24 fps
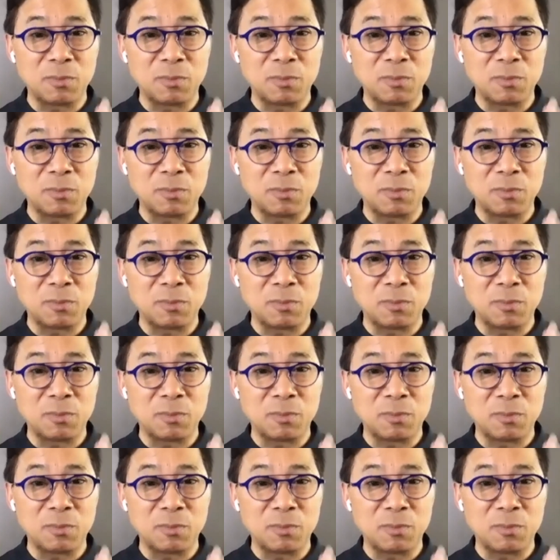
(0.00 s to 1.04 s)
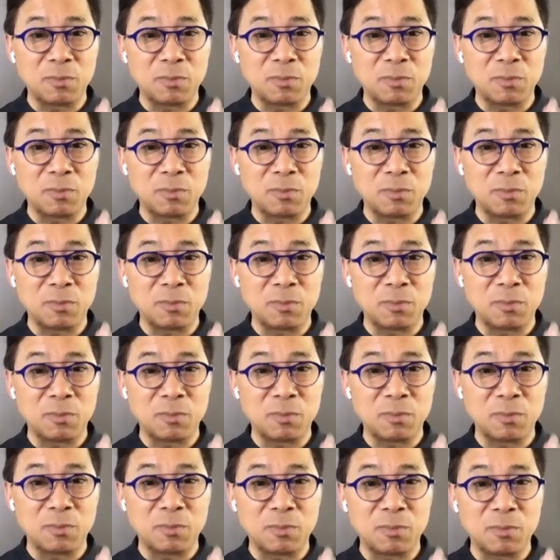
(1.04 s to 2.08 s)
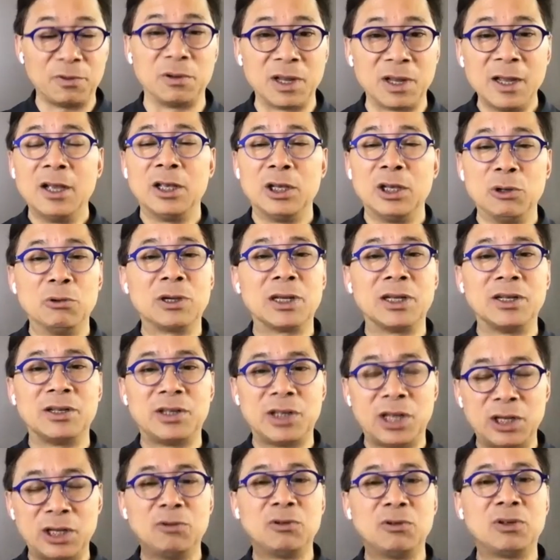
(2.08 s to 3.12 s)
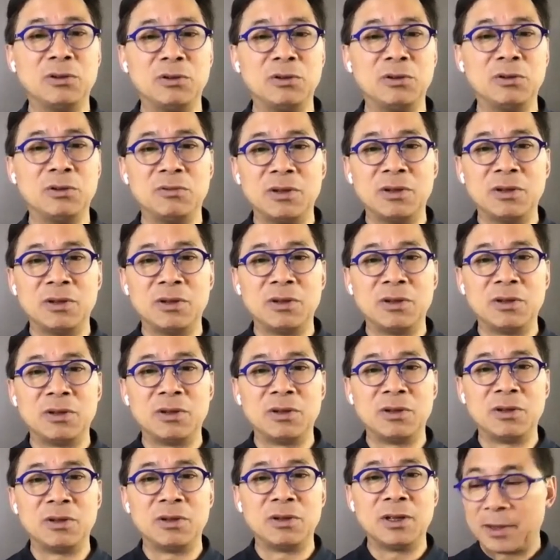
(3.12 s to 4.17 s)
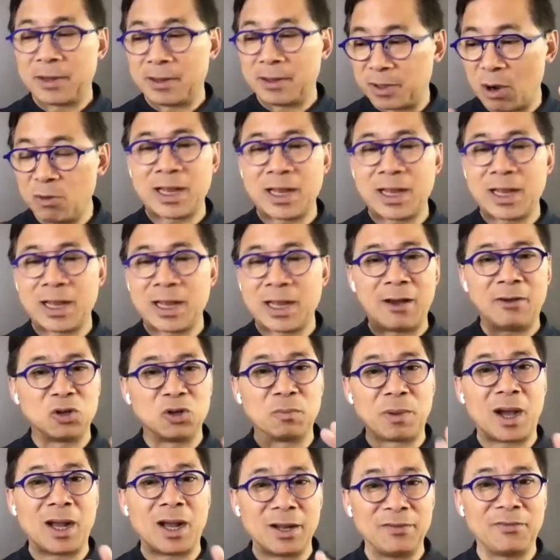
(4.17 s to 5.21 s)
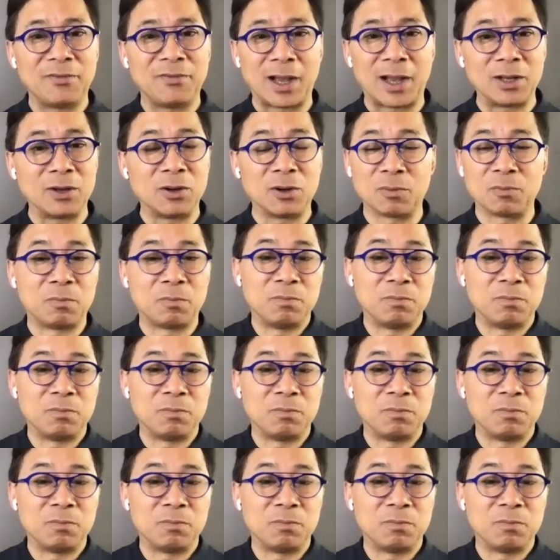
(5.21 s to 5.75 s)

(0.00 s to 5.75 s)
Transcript: If you're shipwrecked on an island with no food, you will continue to go down on your body fat.